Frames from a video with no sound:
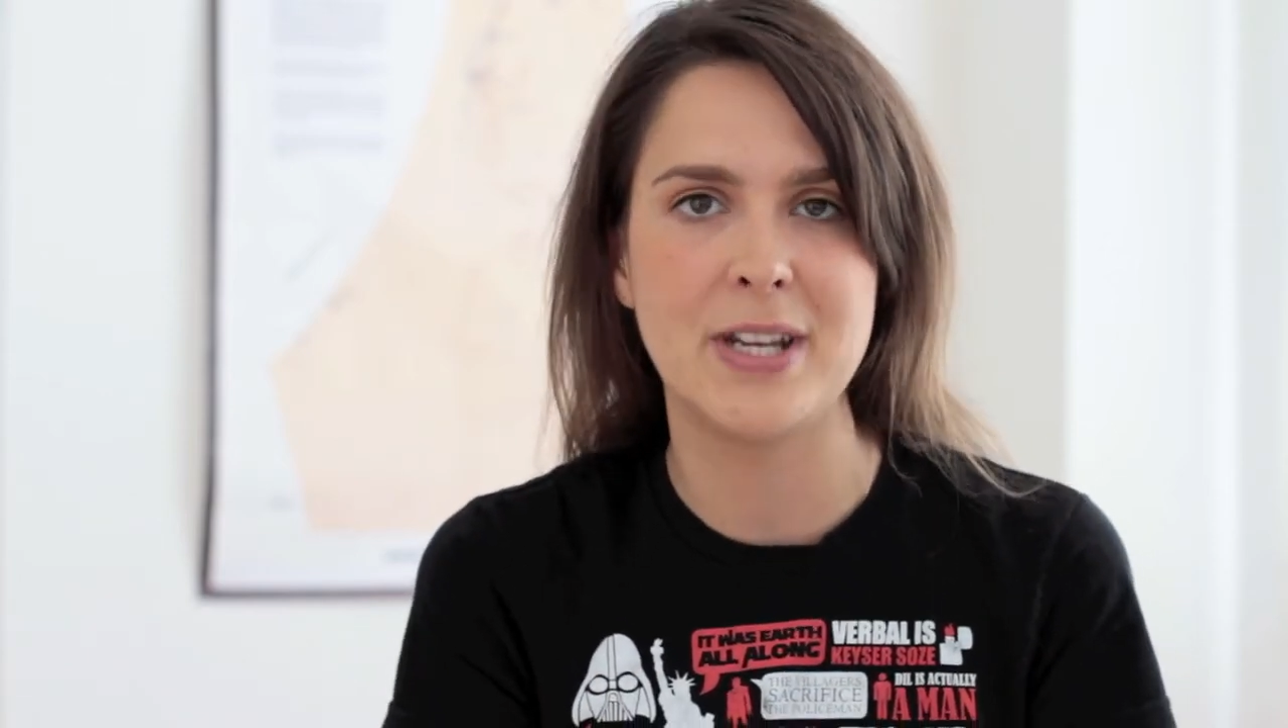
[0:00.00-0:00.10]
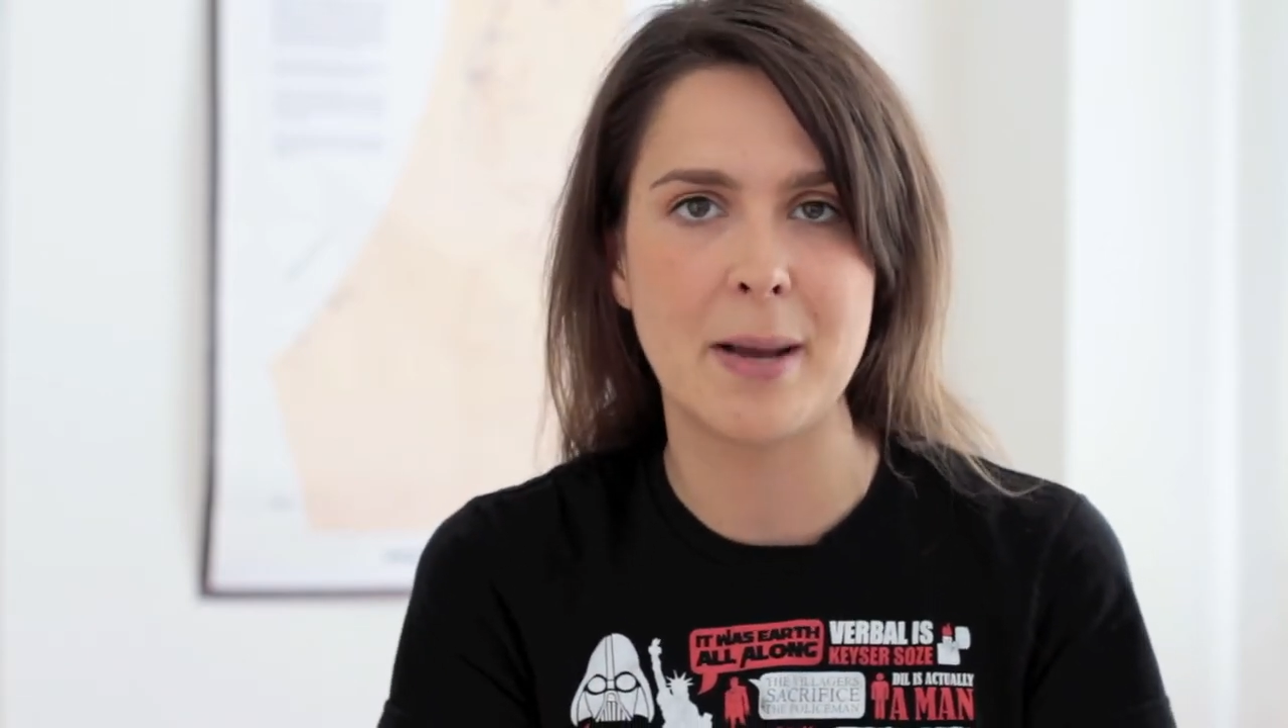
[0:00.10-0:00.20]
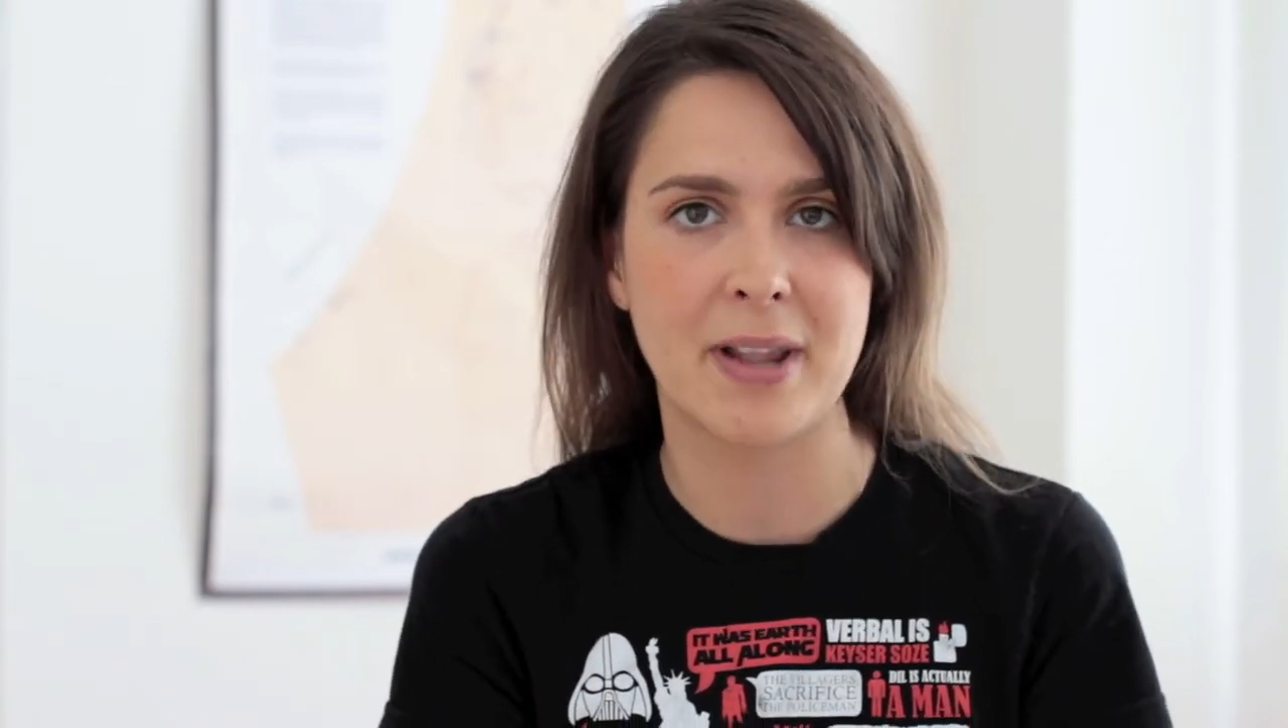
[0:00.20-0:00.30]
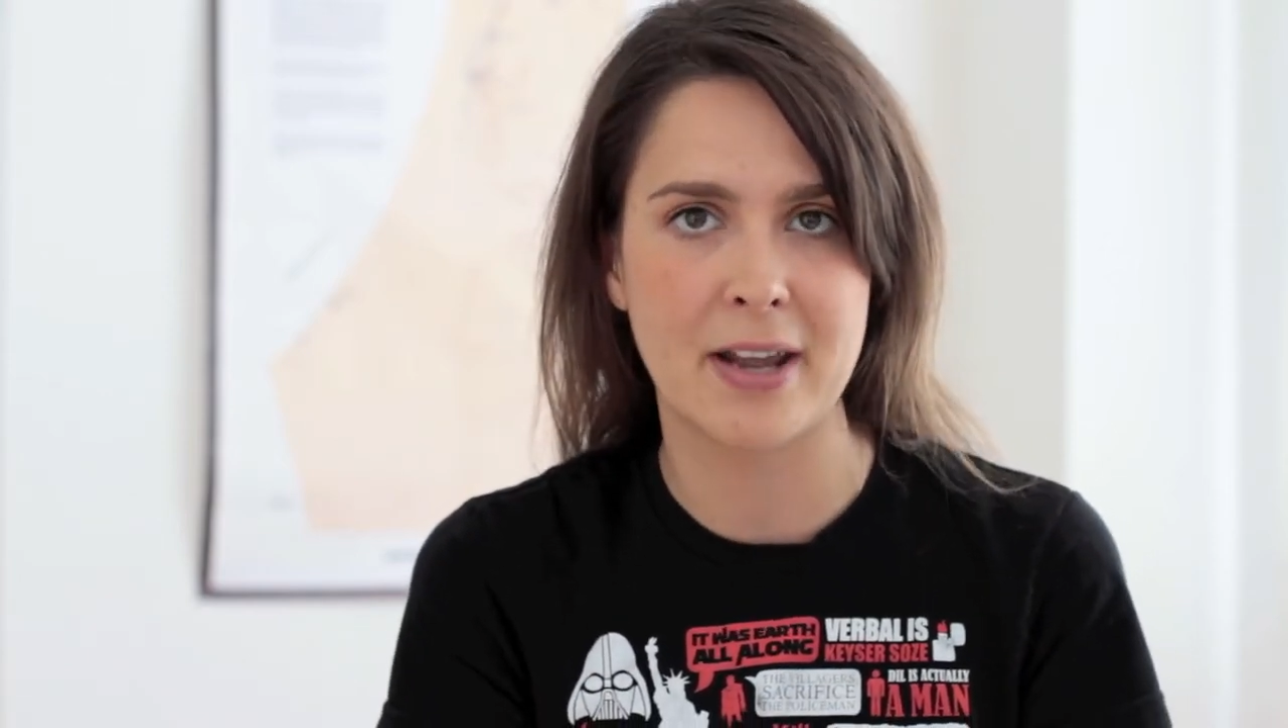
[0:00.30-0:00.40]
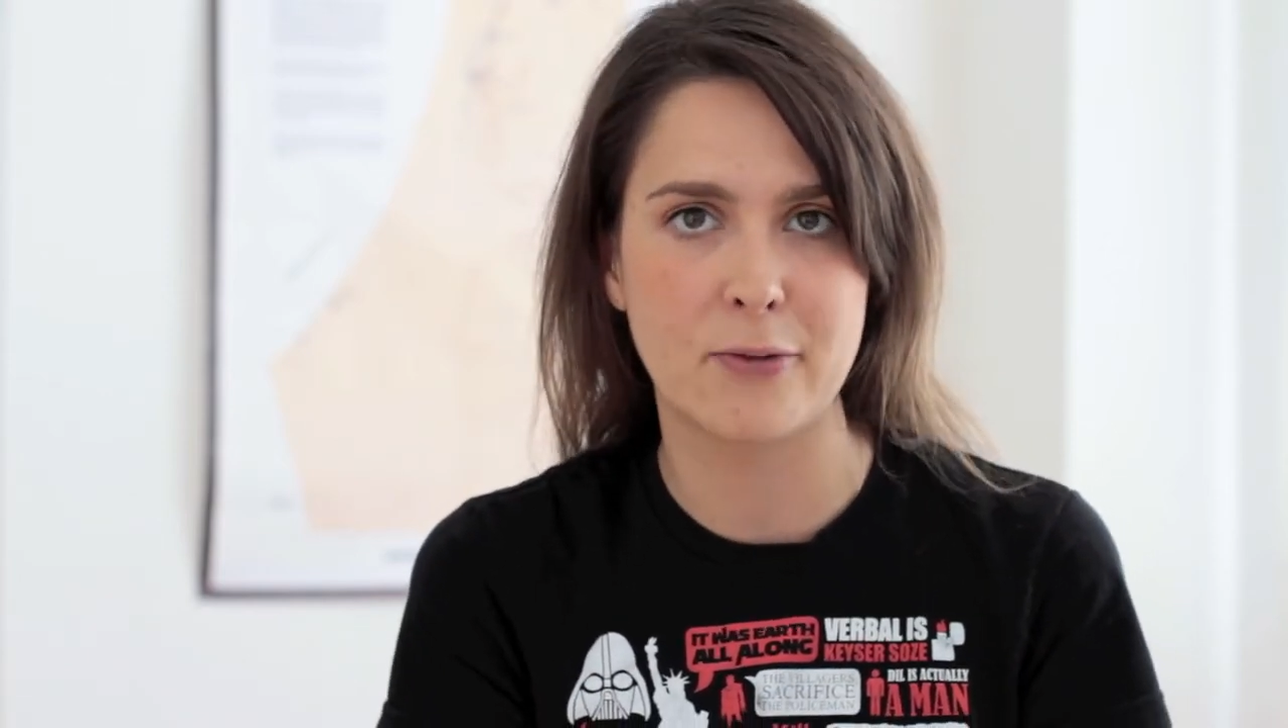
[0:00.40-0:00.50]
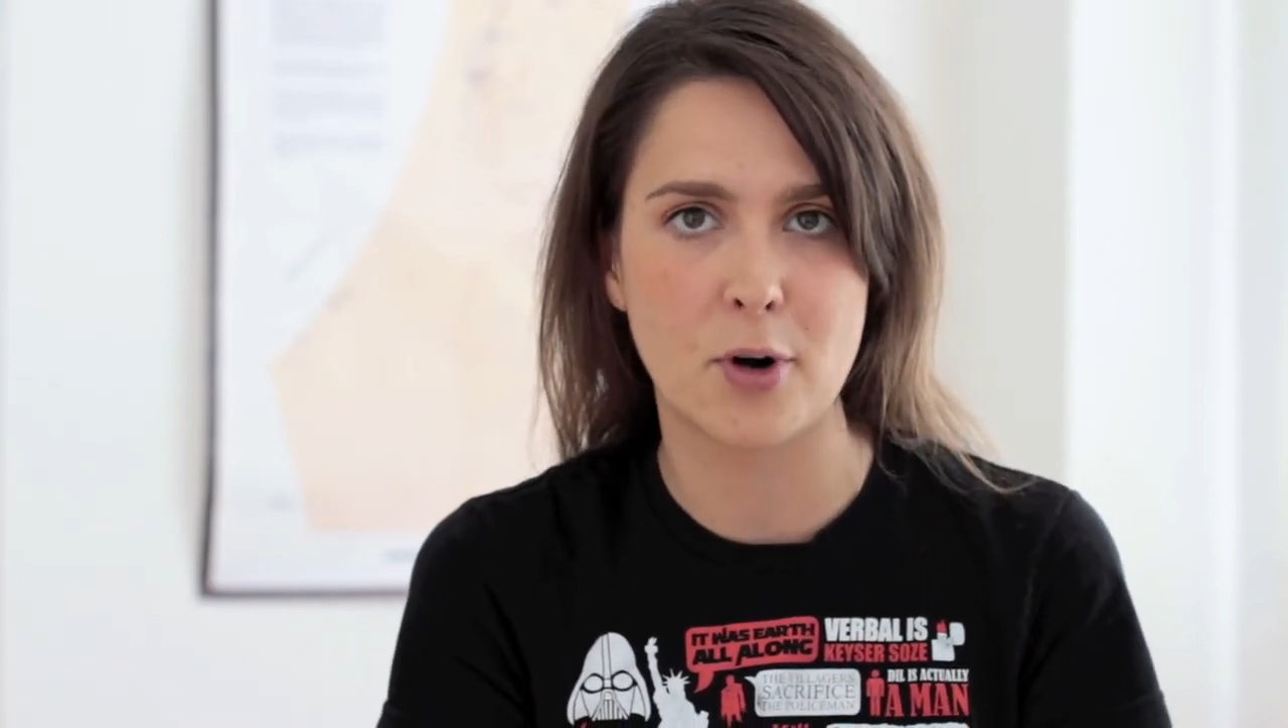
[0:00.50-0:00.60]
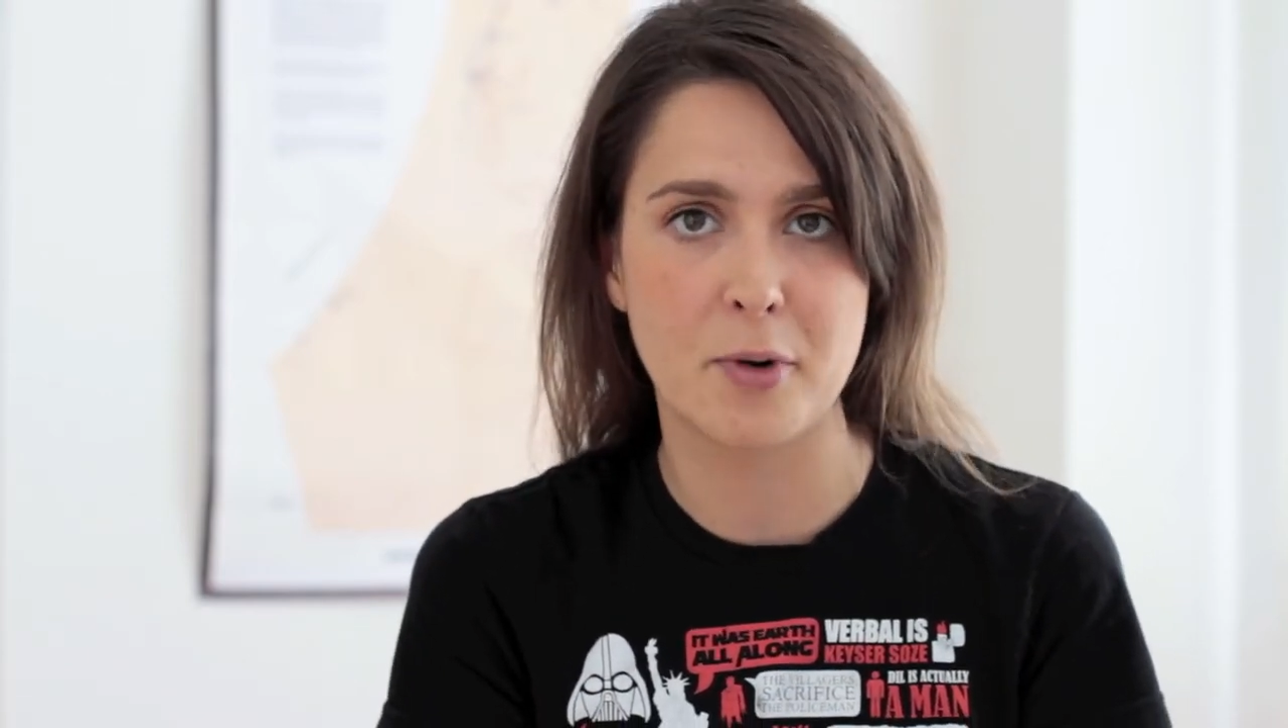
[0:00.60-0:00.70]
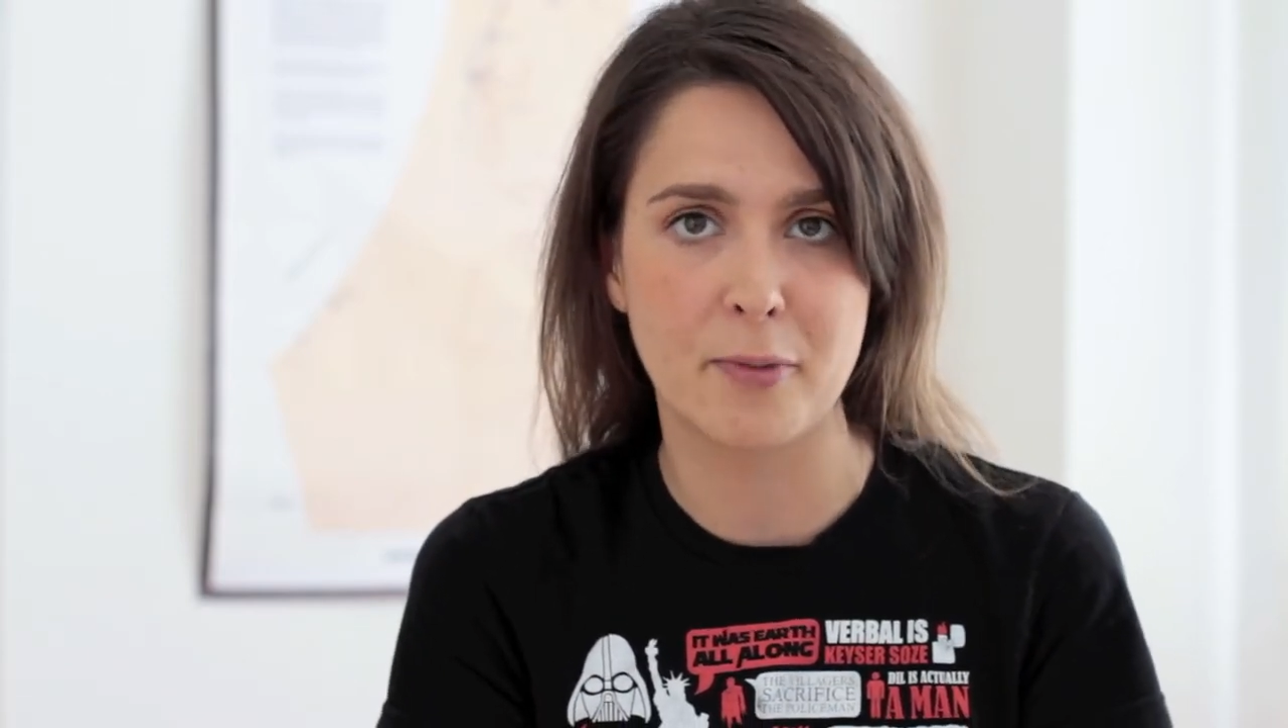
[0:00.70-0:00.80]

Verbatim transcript: media platform